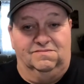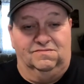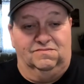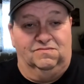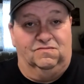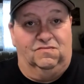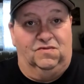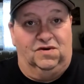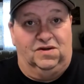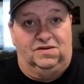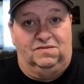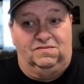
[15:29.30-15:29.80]

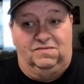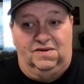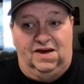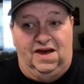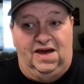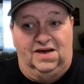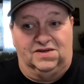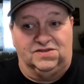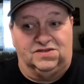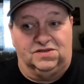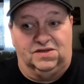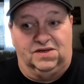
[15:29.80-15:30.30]
would
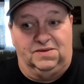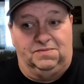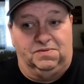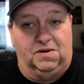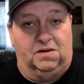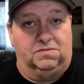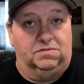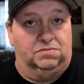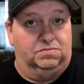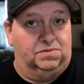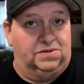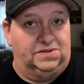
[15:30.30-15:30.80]
actually
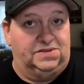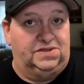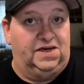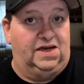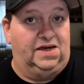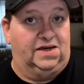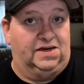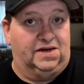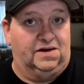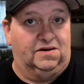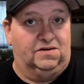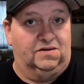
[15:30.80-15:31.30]
probably
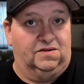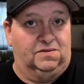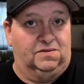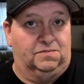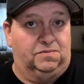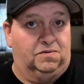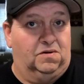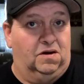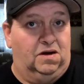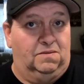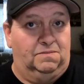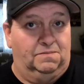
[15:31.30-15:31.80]
take care of the
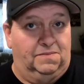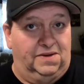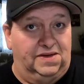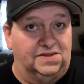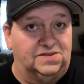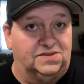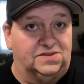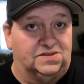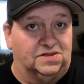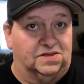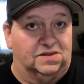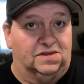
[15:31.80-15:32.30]
problem
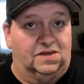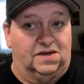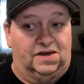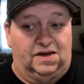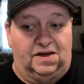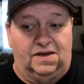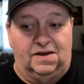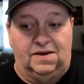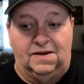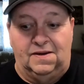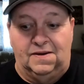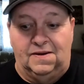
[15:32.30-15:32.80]
instantly.
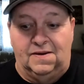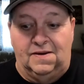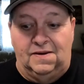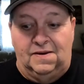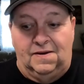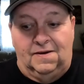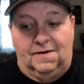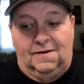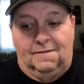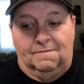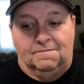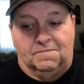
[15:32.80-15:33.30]

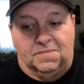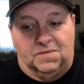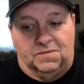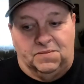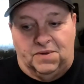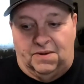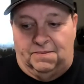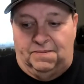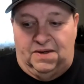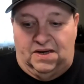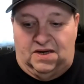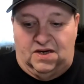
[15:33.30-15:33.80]

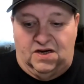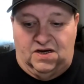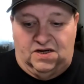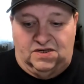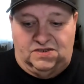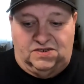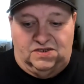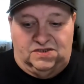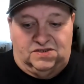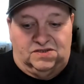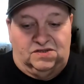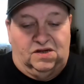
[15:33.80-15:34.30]
But
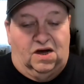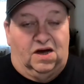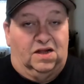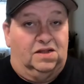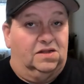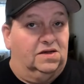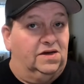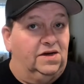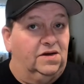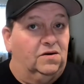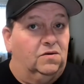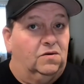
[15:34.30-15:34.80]
because it's not
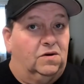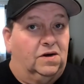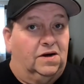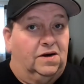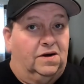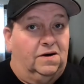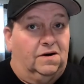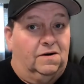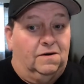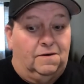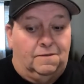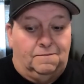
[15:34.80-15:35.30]
legal
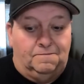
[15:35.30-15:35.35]
here,